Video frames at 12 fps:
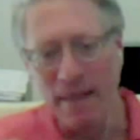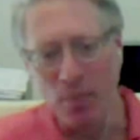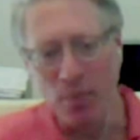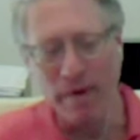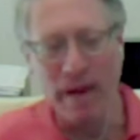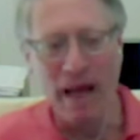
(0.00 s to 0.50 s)

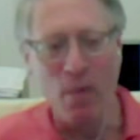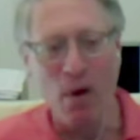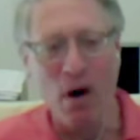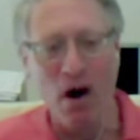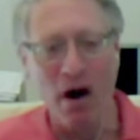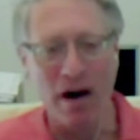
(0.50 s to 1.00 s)
limp when they
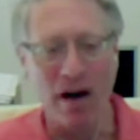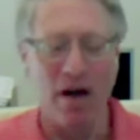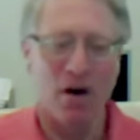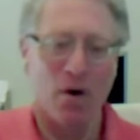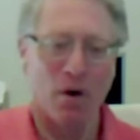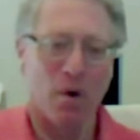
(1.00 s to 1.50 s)
walk,
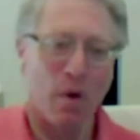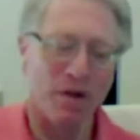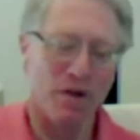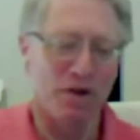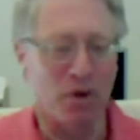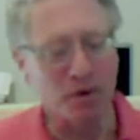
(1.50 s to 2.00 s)
or
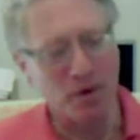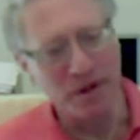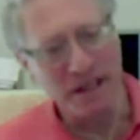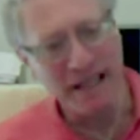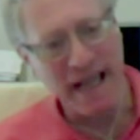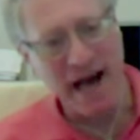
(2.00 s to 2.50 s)
one
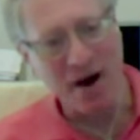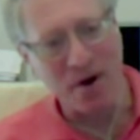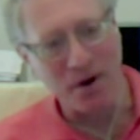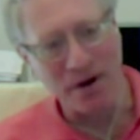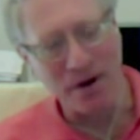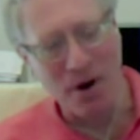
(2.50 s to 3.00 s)
shoulder is
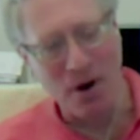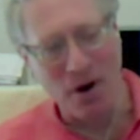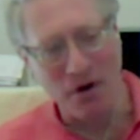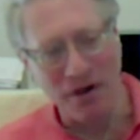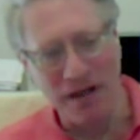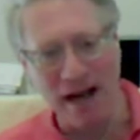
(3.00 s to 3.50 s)
down
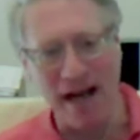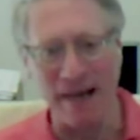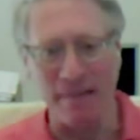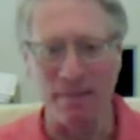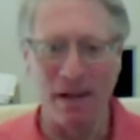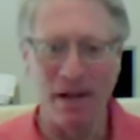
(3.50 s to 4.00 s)
all the
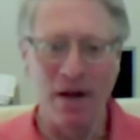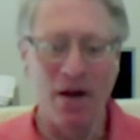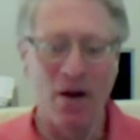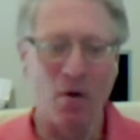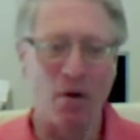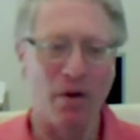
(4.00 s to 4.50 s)
time,
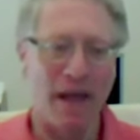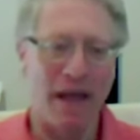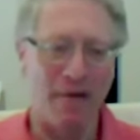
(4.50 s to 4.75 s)
mm-hmm. or